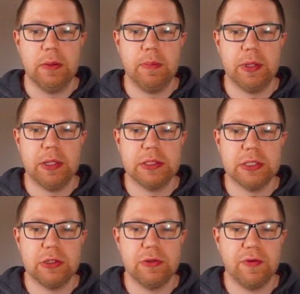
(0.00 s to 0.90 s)
But these are
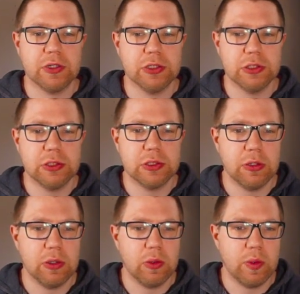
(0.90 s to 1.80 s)
the two functions
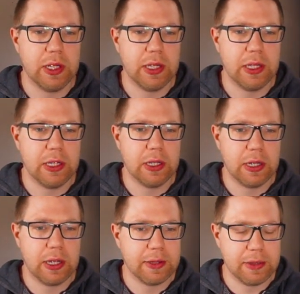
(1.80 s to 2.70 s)
that we
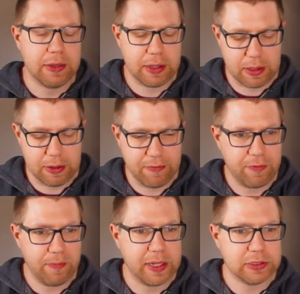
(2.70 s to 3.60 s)
have
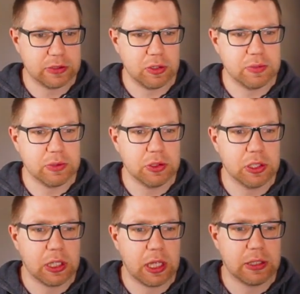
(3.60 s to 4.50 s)
from that script. So I'm just
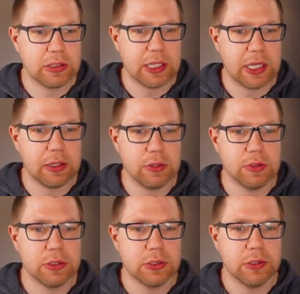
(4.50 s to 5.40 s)
going to take
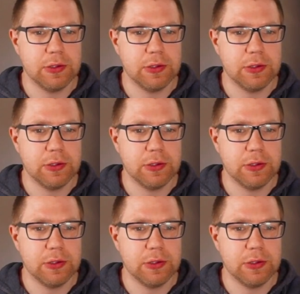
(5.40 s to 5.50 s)
those